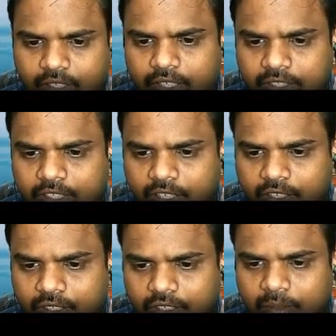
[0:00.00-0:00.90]
ethyl
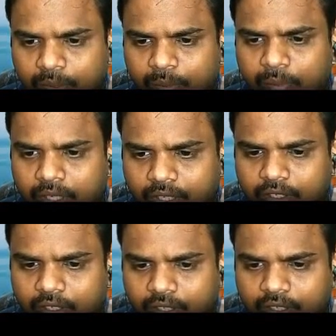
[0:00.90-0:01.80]
alcohol, propyl
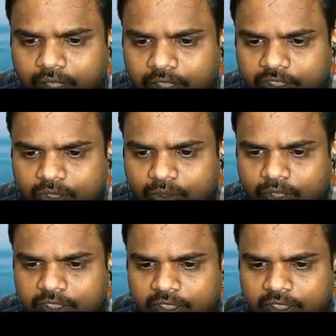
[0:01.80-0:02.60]
alcohol, acetone,